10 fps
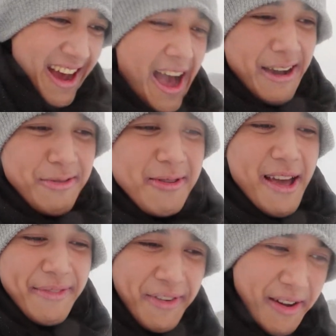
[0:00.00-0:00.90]
I will
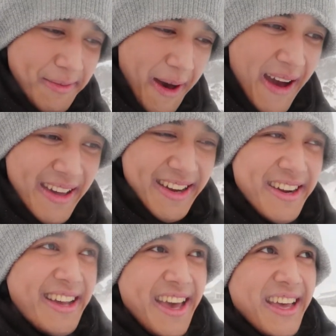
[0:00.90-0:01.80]
never come back
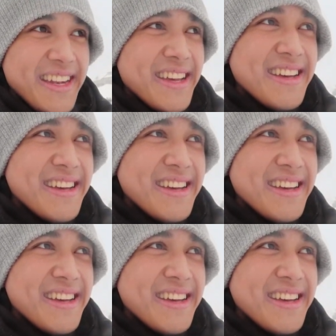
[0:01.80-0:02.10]
here again.